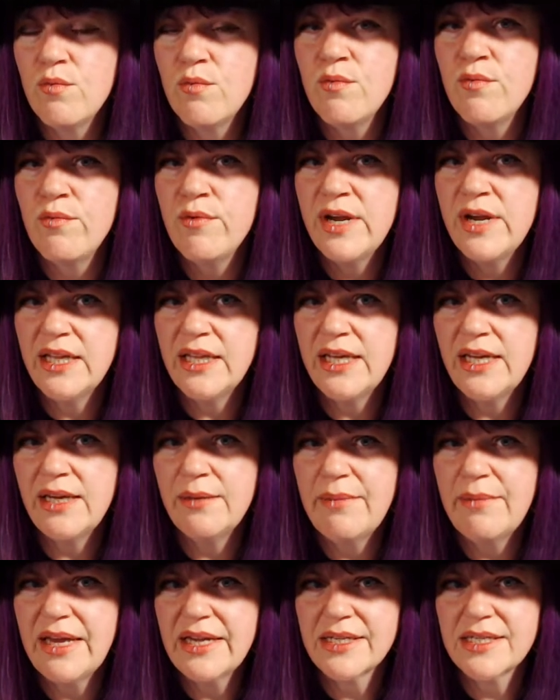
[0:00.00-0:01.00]
really
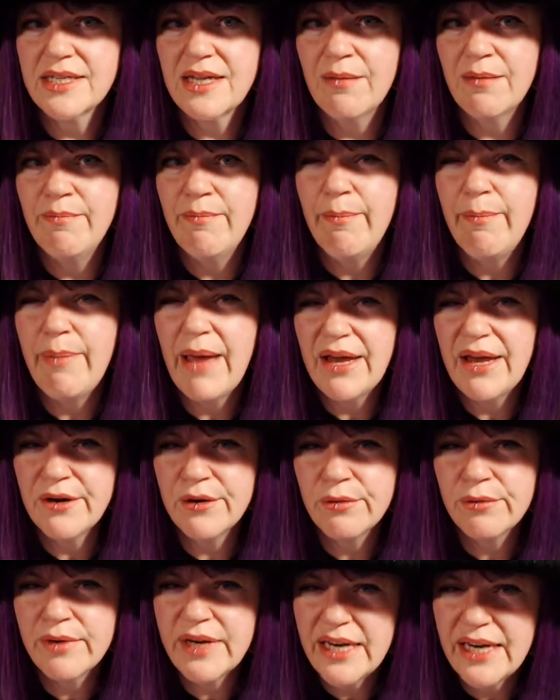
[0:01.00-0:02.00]
makes a
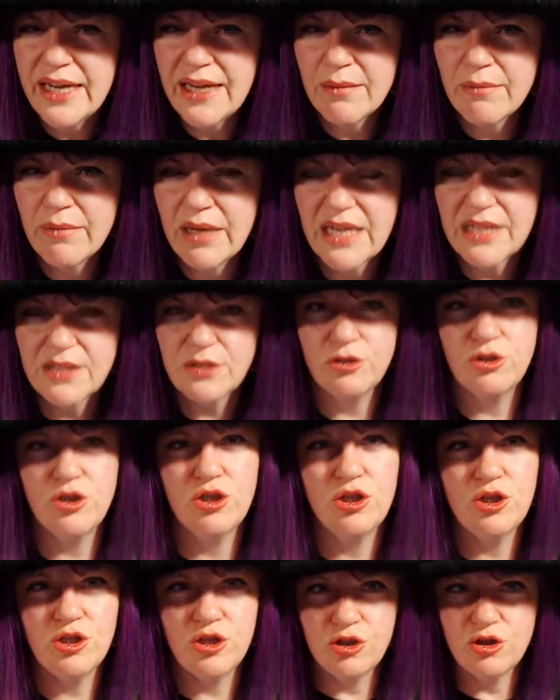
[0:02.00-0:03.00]
better reading because there's
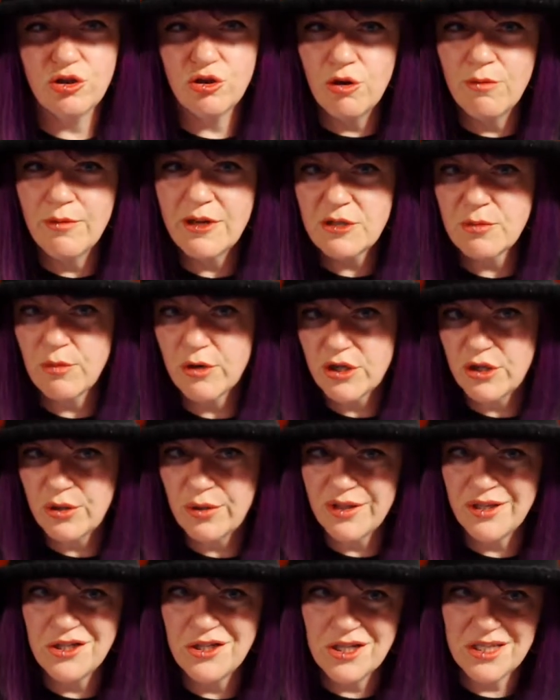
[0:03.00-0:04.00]
so much more to
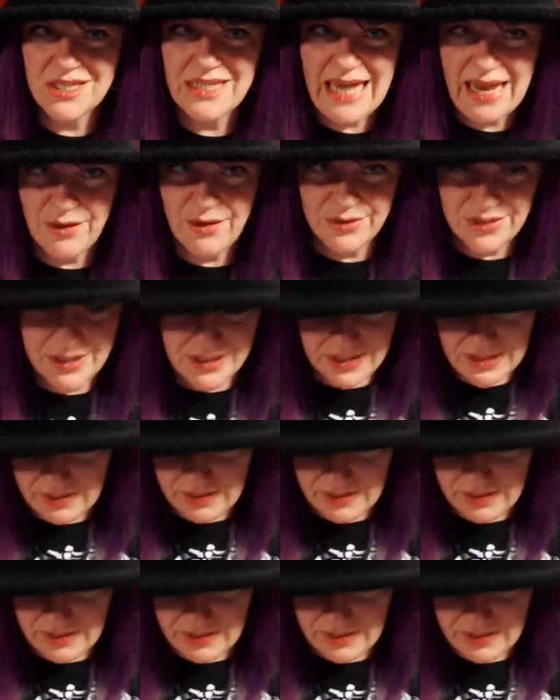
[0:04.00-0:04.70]
it than just the houses and the